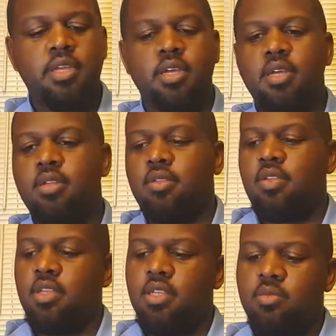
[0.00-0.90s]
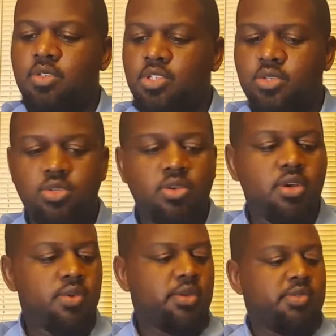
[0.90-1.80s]
Let me show you
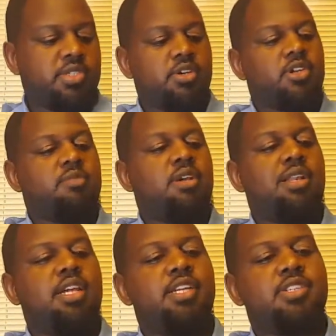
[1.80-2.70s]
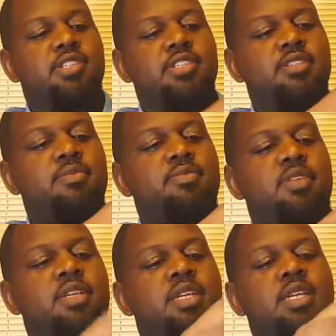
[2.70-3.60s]
all what I was talking about last time.
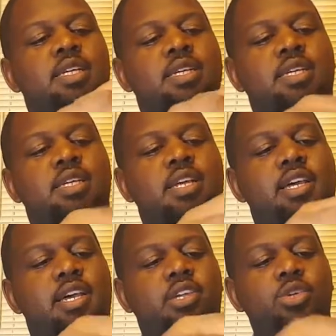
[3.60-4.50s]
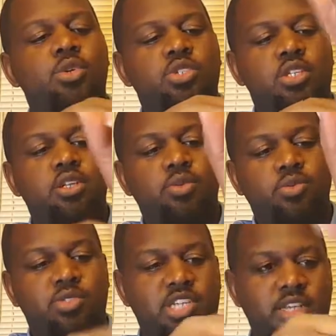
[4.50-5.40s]
I usually don't
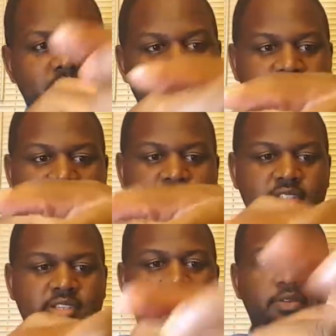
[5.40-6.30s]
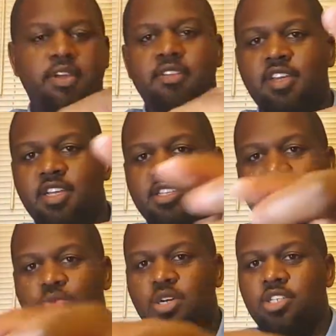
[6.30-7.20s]
take my stickers off. I've had this
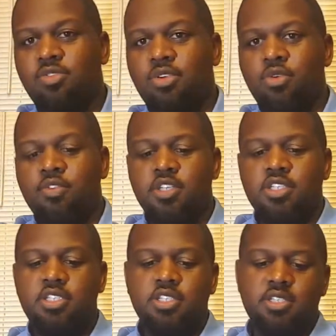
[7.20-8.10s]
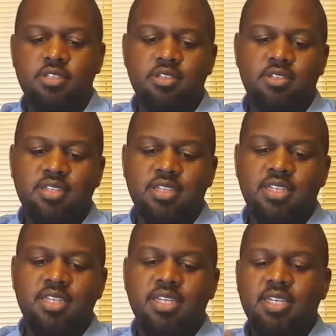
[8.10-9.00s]
watch for over a year.
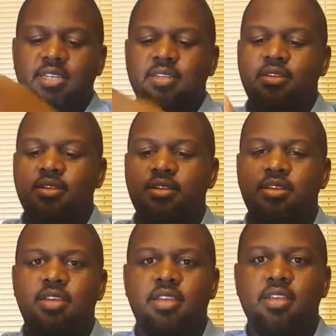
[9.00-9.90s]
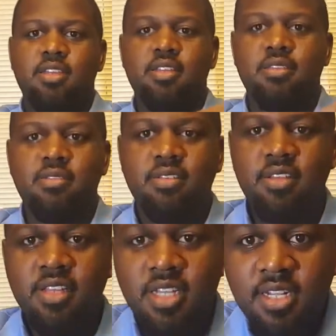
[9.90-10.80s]
And
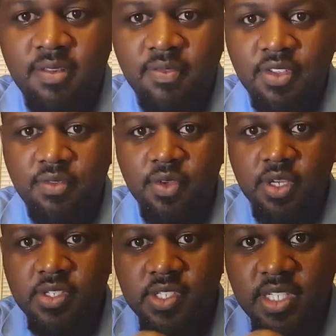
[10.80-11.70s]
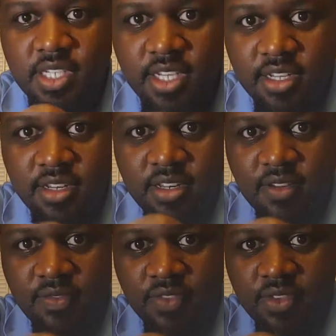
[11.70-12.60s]
if you can see that,
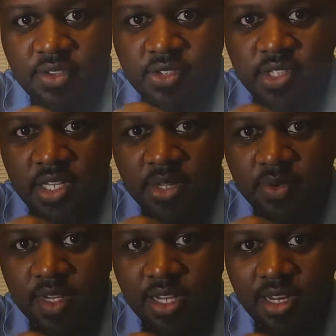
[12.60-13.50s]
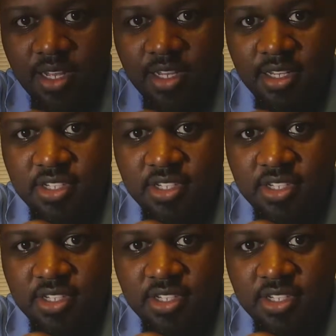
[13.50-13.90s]
you see that red line?